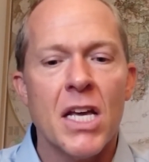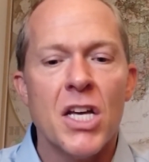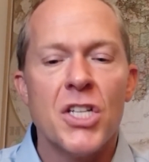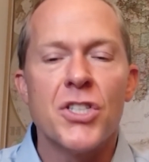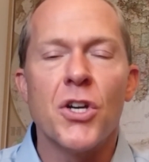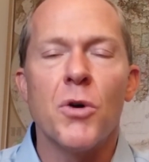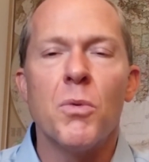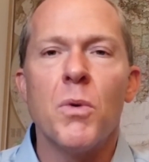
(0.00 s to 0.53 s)

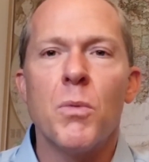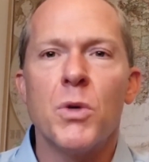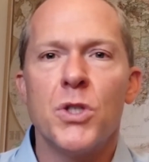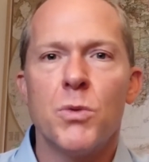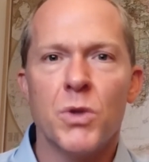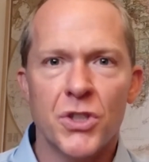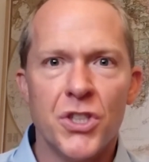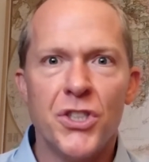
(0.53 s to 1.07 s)
So what
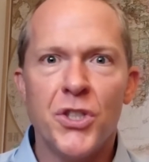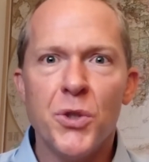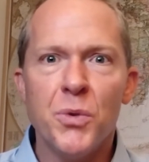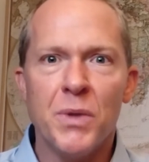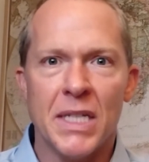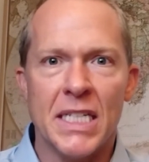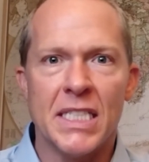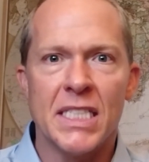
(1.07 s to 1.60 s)
you want to do
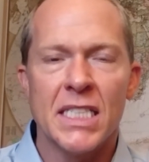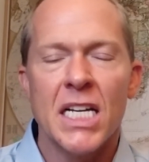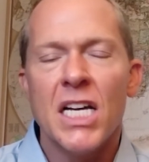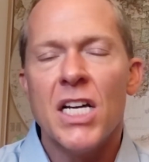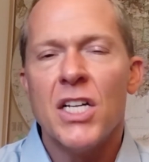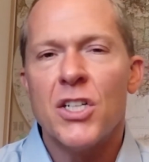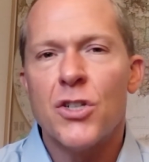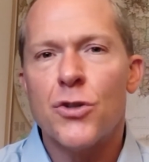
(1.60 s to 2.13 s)
is
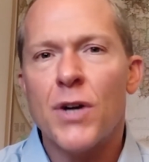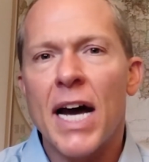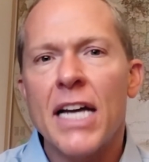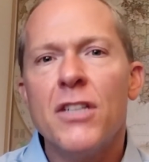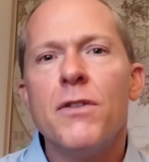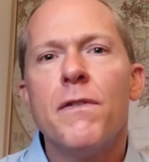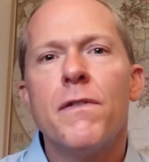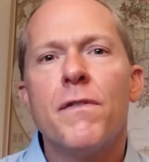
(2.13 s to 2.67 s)
try
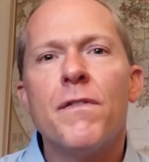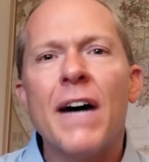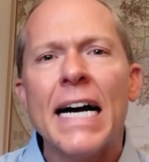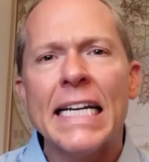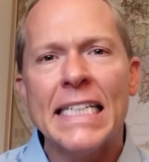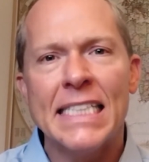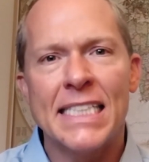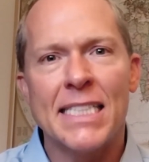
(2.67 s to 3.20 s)
to
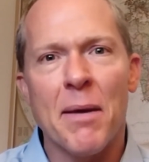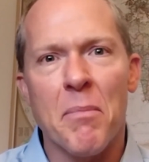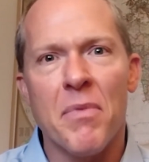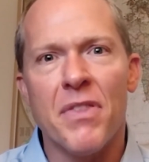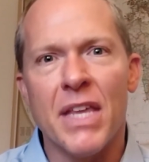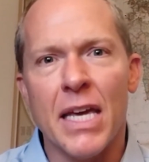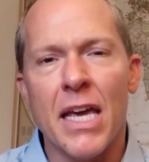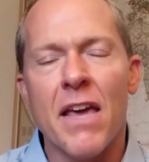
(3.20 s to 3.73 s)
find
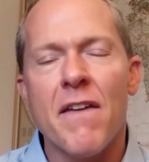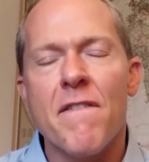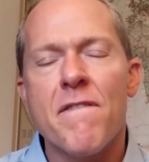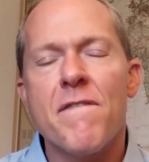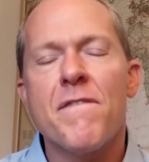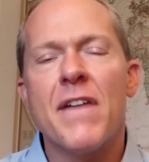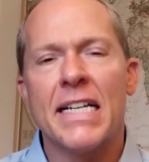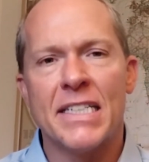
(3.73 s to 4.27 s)
something
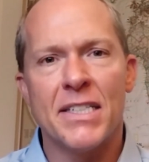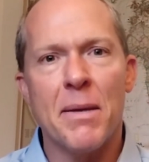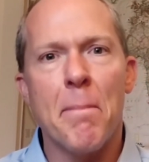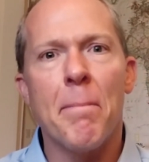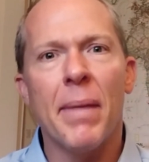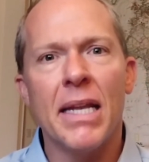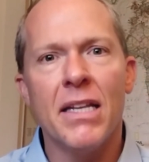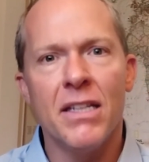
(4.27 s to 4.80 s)

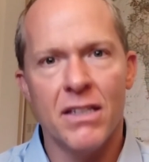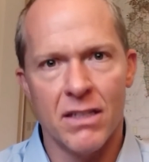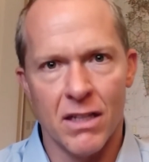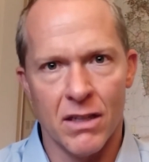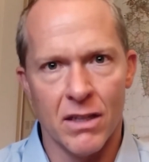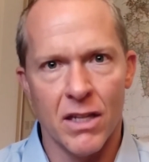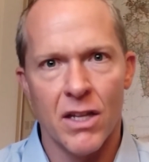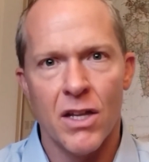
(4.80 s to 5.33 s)

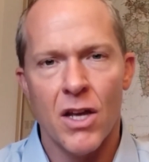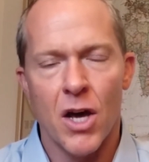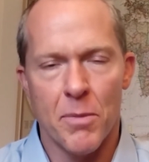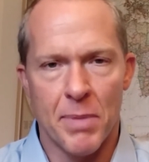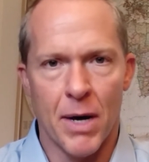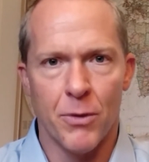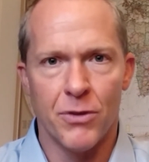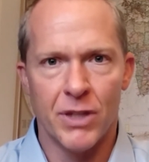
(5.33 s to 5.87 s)
fundamental
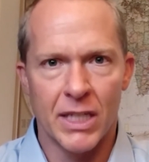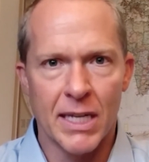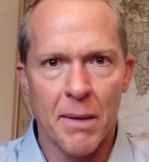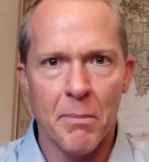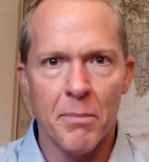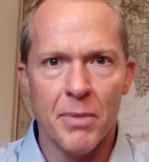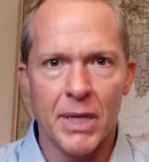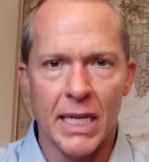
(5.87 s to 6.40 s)
about the
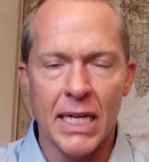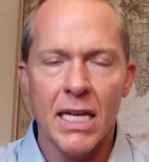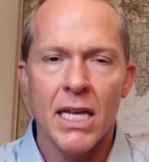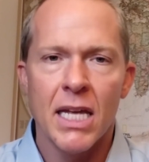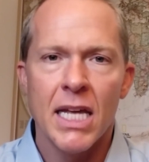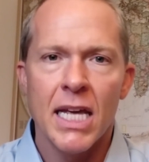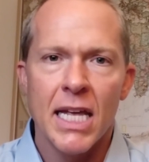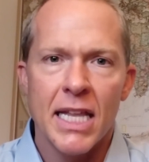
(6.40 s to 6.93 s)
company
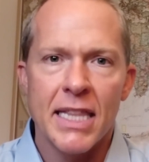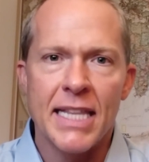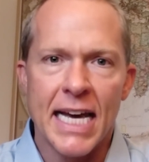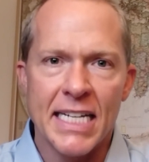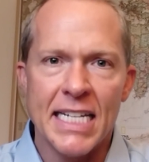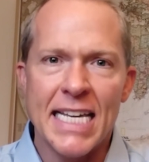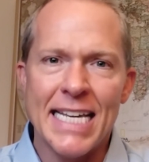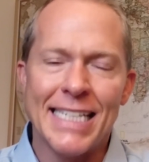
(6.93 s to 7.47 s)

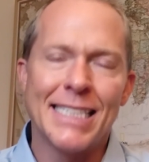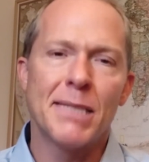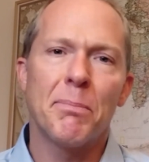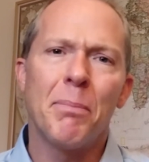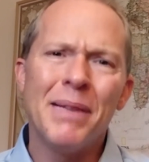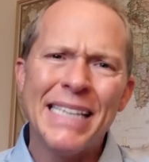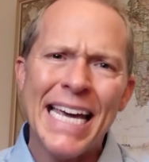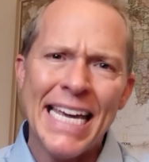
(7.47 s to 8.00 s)
that
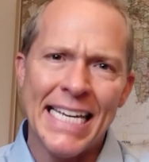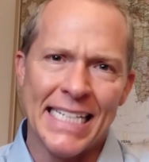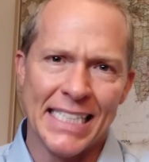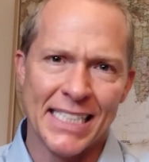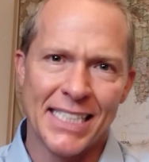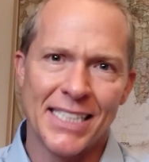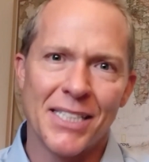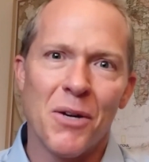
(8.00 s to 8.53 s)

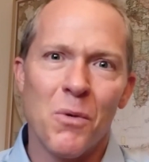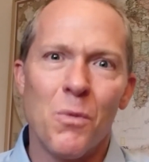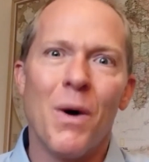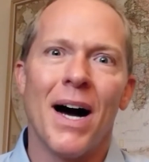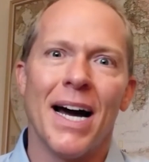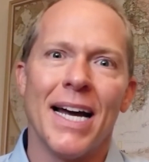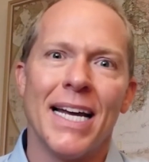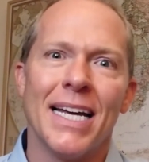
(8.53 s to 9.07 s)
explains
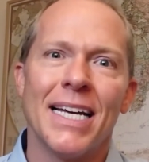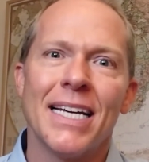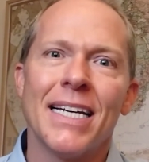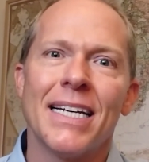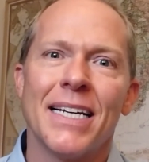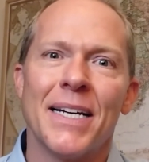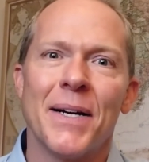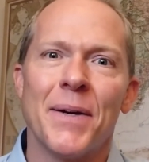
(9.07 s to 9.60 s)
why
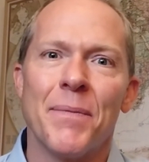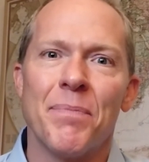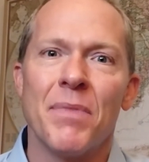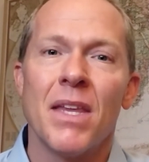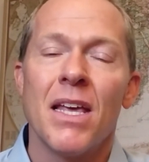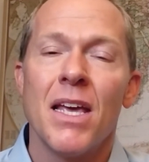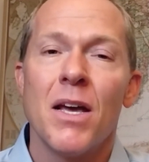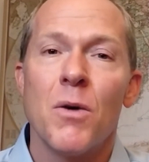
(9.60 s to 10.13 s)

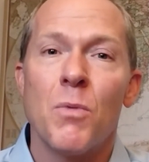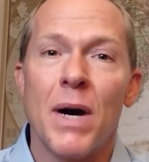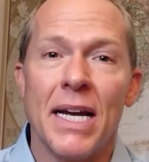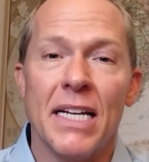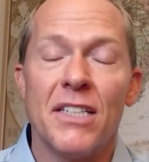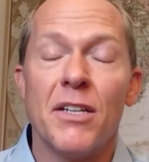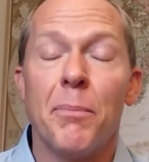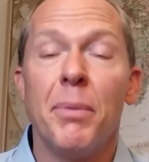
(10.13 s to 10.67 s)
why
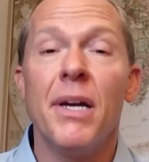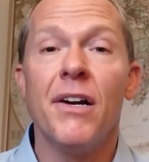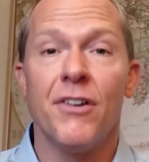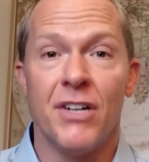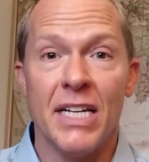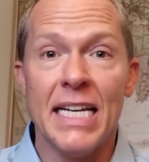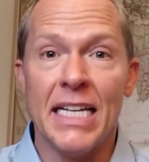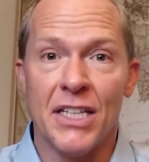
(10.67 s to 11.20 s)
it
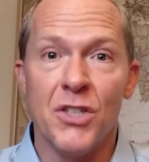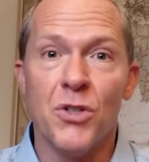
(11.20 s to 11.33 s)
appeared in